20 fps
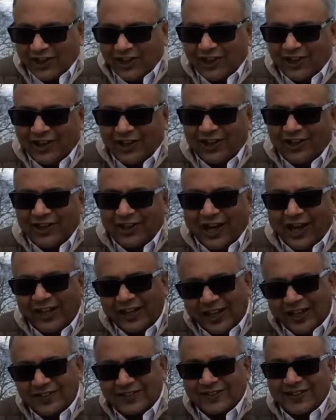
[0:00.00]

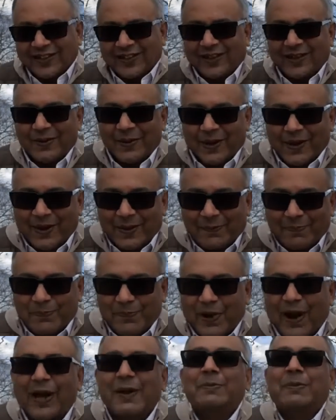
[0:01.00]
I guess a
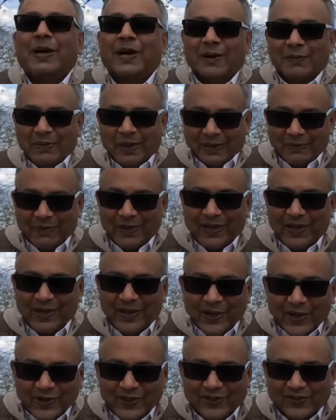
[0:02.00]
primer may be
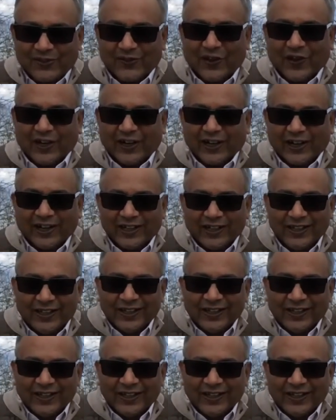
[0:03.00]
useful.